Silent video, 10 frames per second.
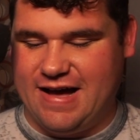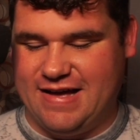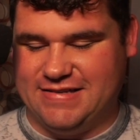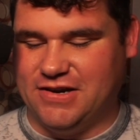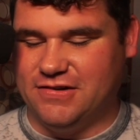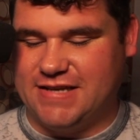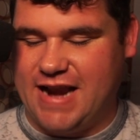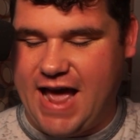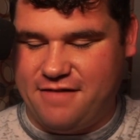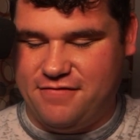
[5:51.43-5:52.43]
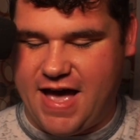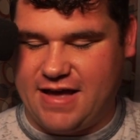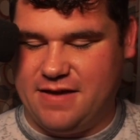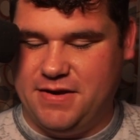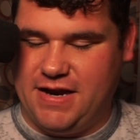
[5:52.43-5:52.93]
So it's going to have
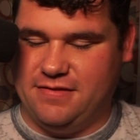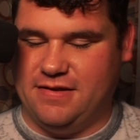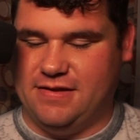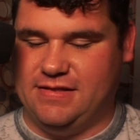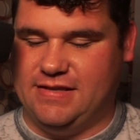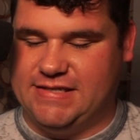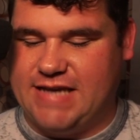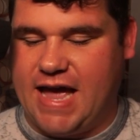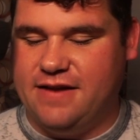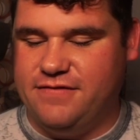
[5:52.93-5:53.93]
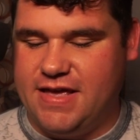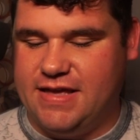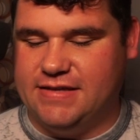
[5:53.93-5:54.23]
that coming down the side of it.